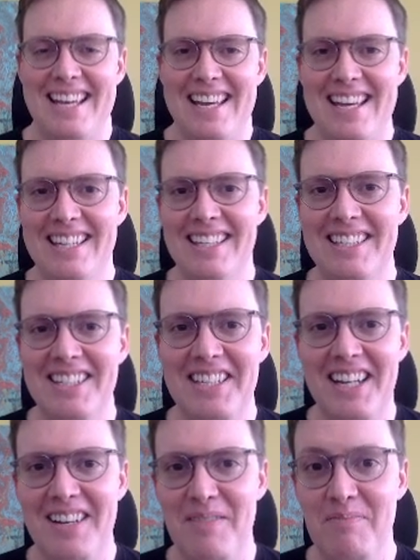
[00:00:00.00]
Hey, this is
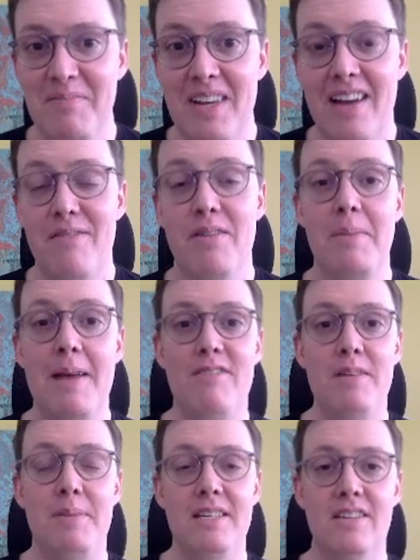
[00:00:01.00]
Tom from
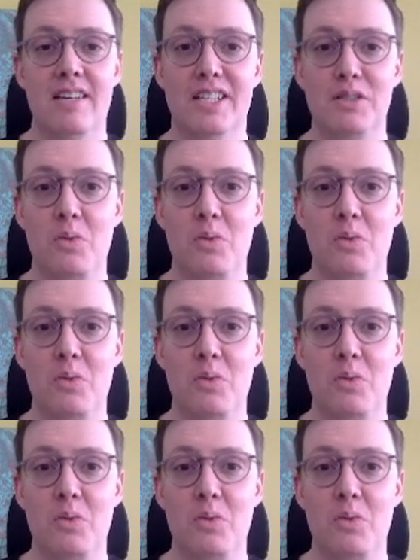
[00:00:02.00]
MVP Chess.